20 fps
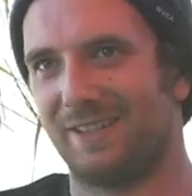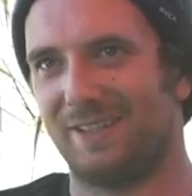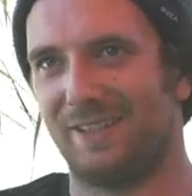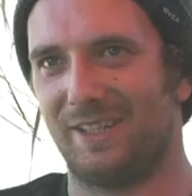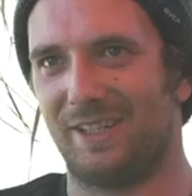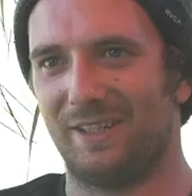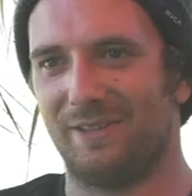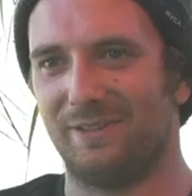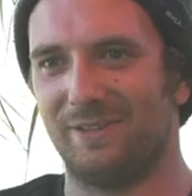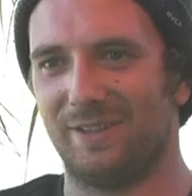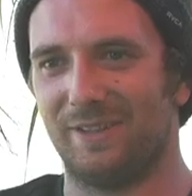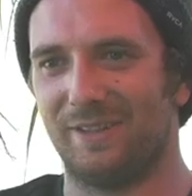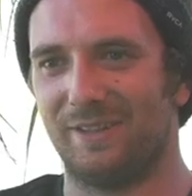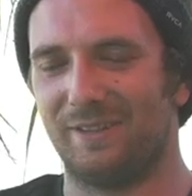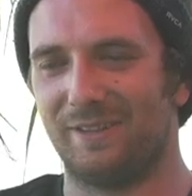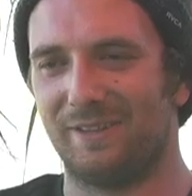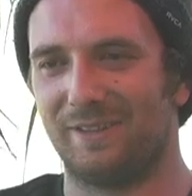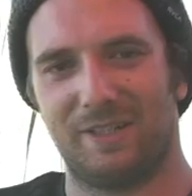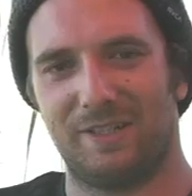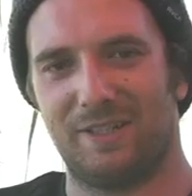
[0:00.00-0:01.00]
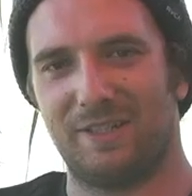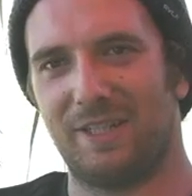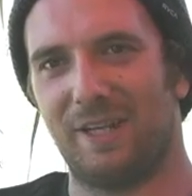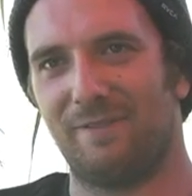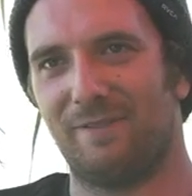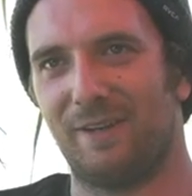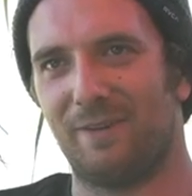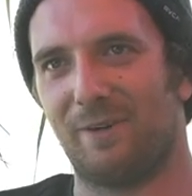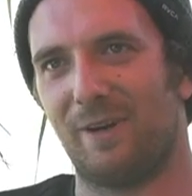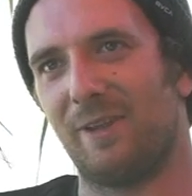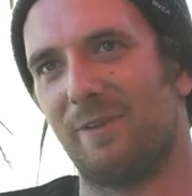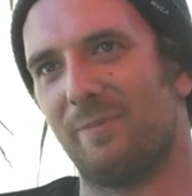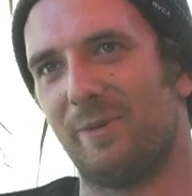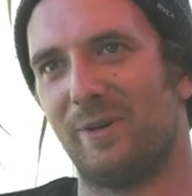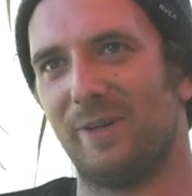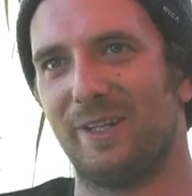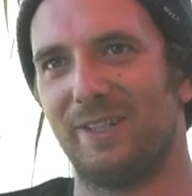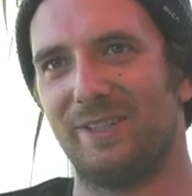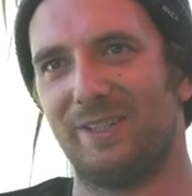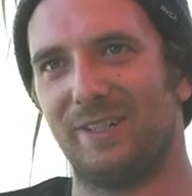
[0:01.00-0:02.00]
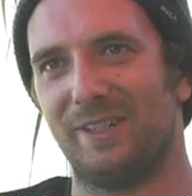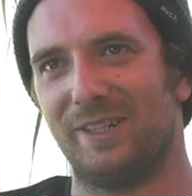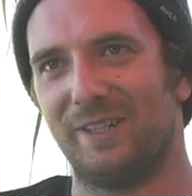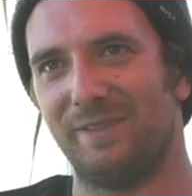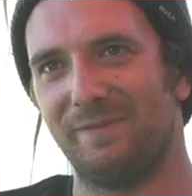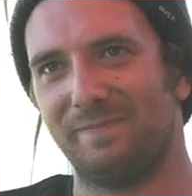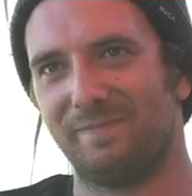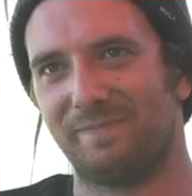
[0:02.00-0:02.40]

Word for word: She kills it. She's definitely one of the boys, you know.